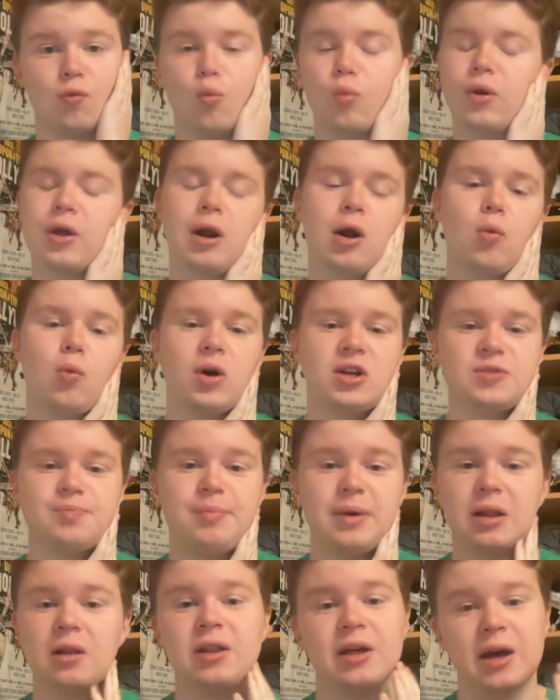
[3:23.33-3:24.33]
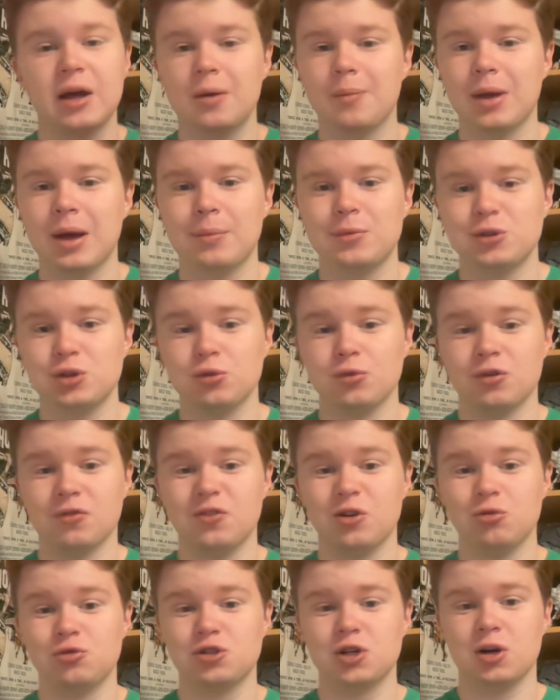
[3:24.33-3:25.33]
you know, what's Billy going to be up to in the
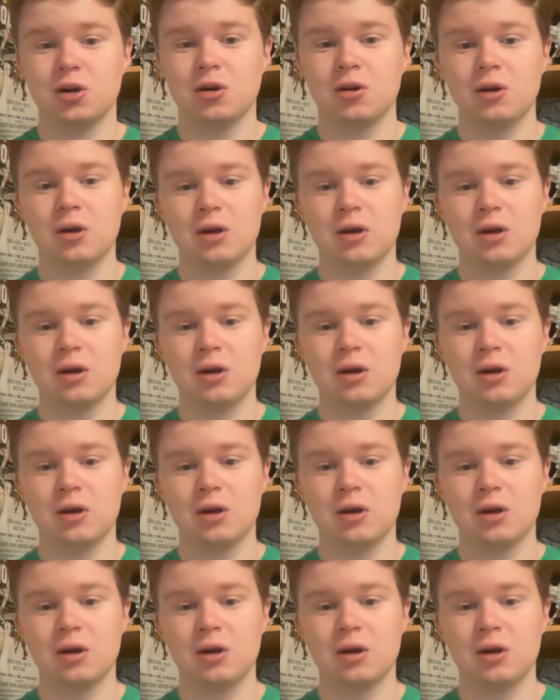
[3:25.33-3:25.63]
future.